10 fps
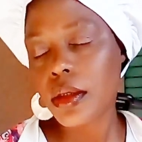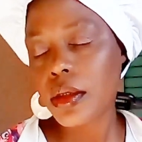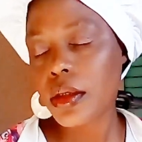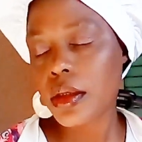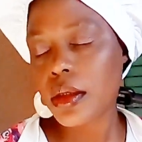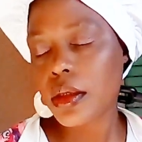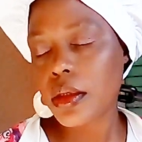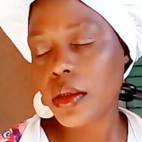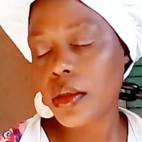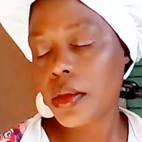This is
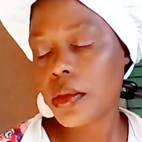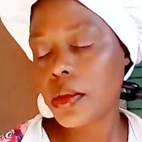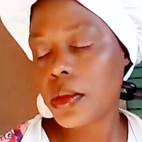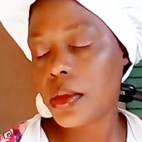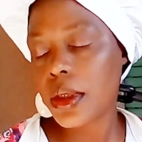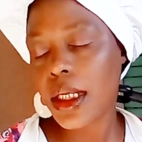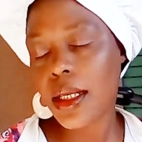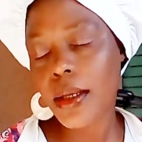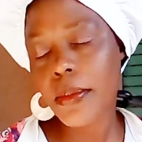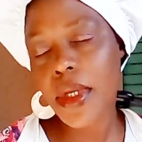so good
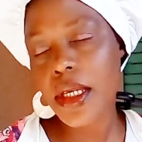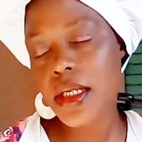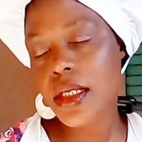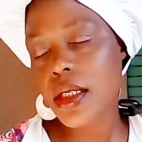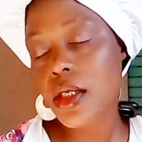and amazing,